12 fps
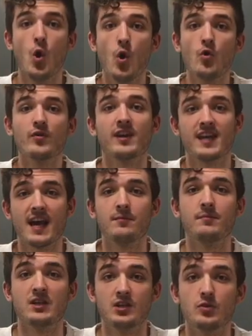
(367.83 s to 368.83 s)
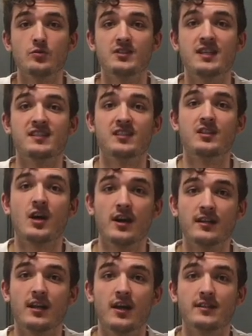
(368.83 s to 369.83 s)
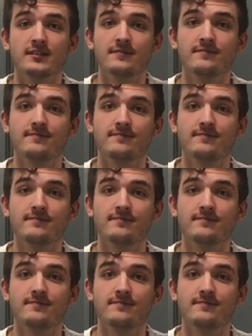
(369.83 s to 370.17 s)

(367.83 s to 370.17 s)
Or it can be used as a guideline.